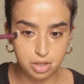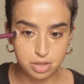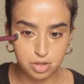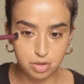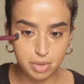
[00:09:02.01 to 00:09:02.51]

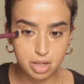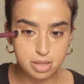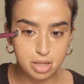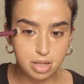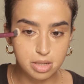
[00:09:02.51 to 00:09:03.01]
So I'm gonna
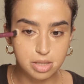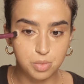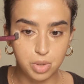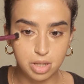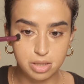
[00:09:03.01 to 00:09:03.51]
take this
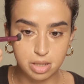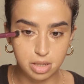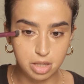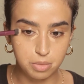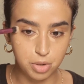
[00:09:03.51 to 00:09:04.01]
Real
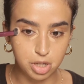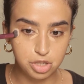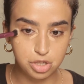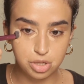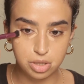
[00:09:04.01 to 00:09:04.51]
Technique brush